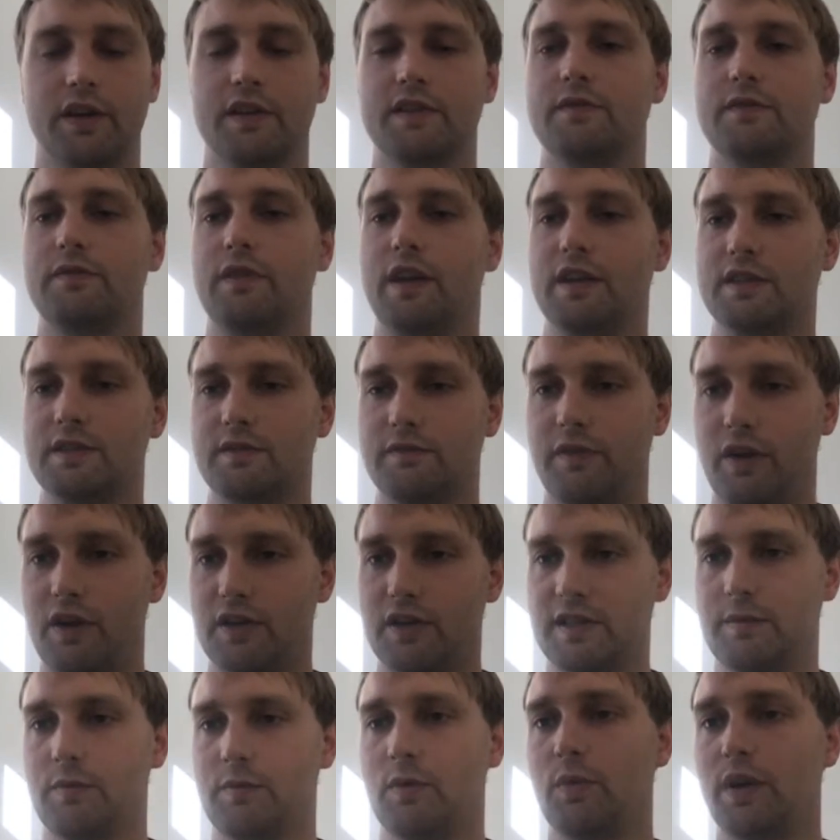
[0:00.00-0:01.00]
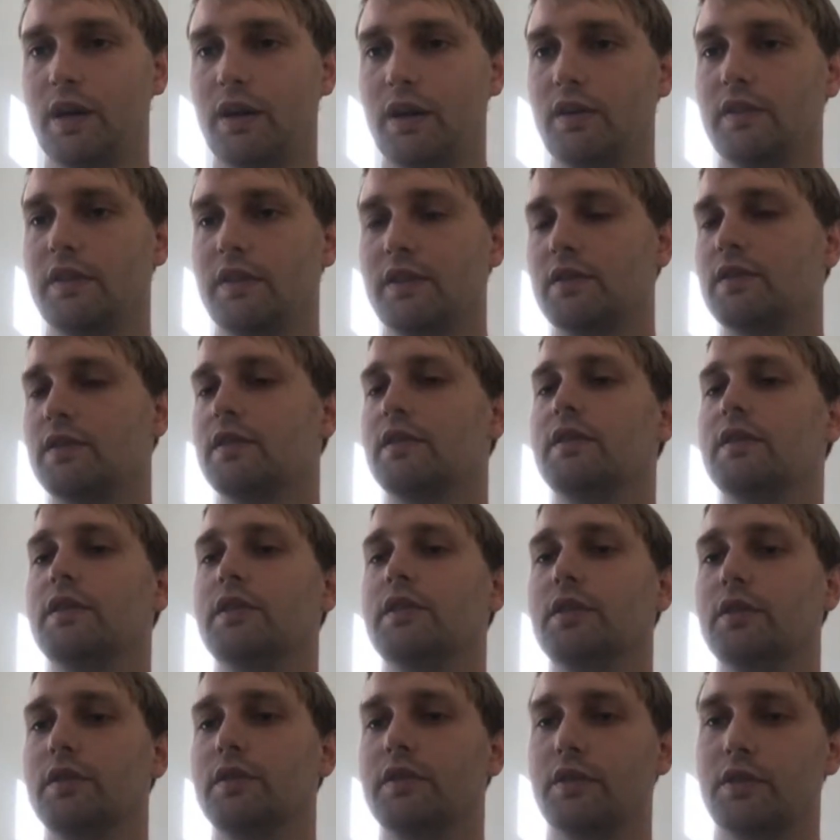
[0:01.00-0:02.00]
As far as I'm aware,
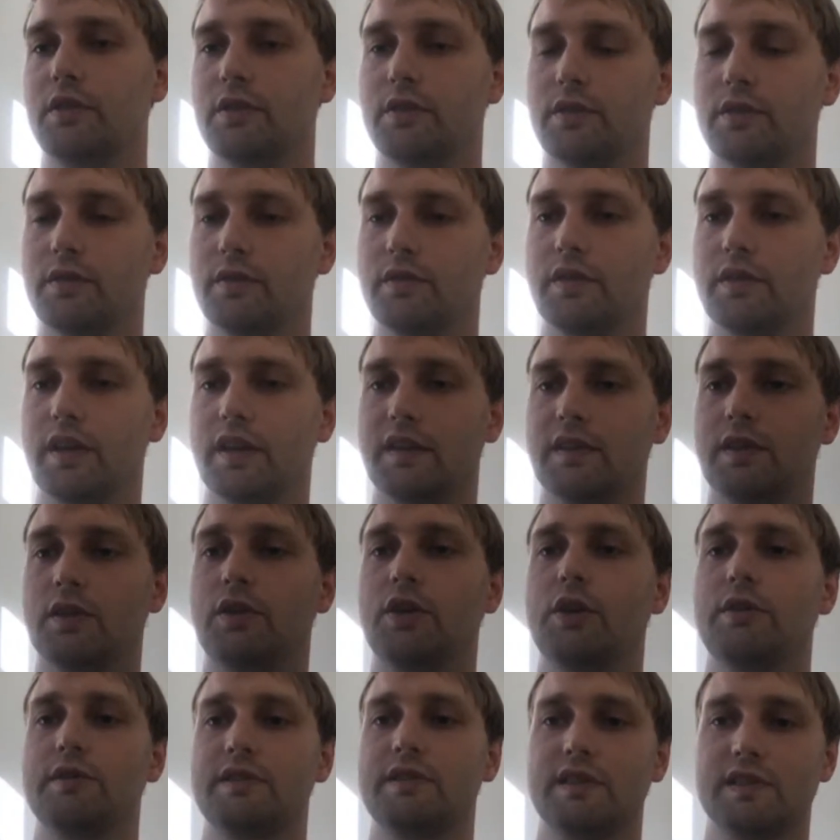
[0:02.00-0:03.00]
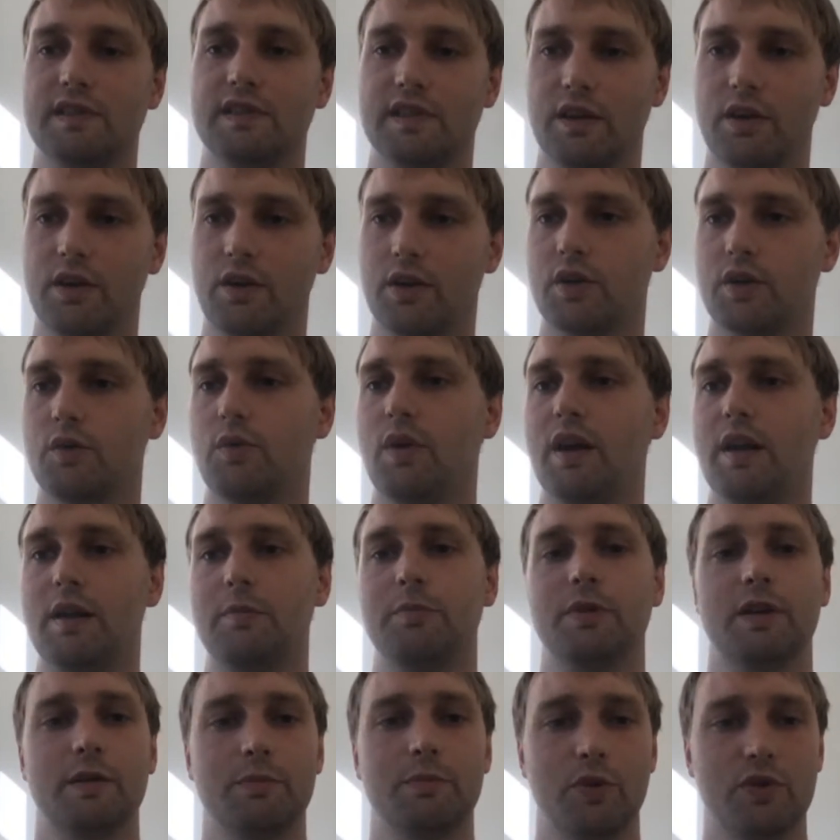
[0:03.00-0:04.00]
they're like the currencies there are quite a
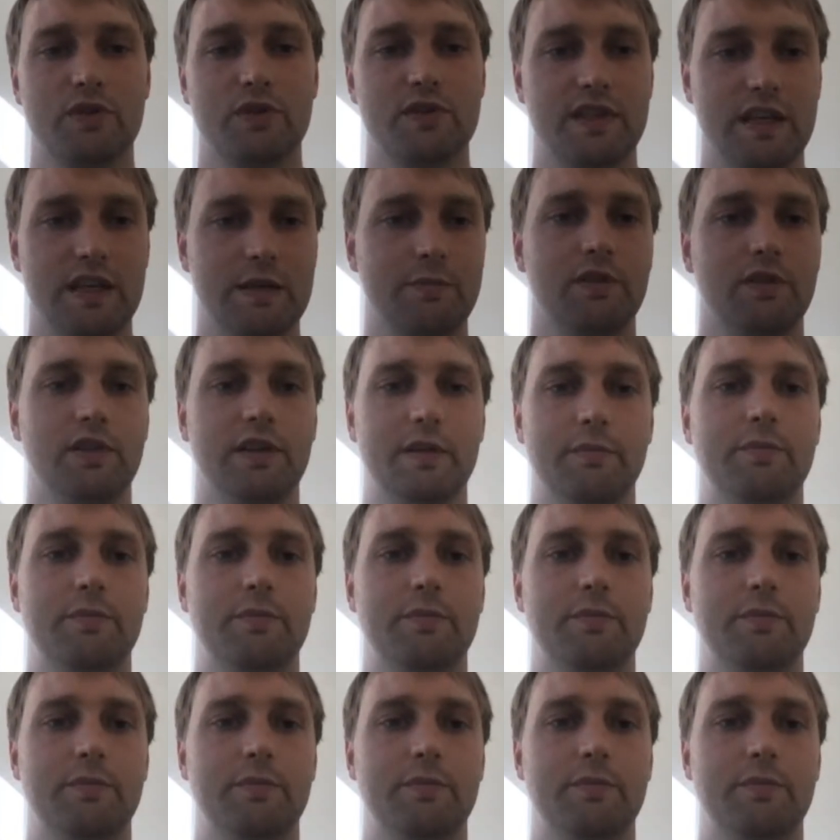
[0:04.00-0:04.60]
bit more stable,